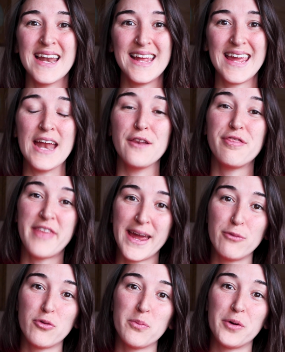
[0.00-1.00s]
and again,
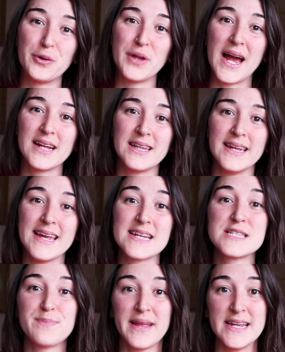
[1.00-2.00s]
they will more likely
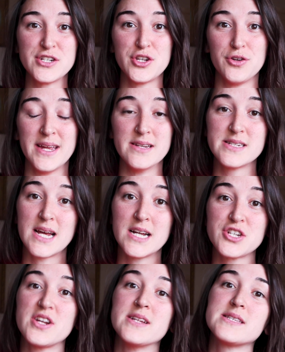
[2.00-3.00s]
explain to you in
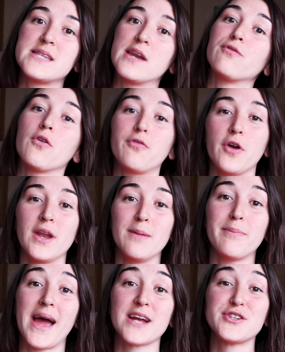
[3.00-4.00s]
Dutch instead of
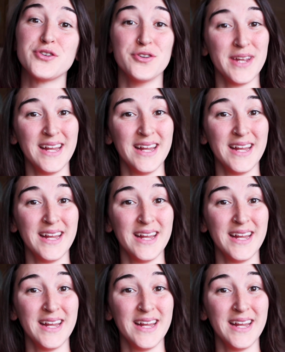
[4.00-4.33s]
reverting back to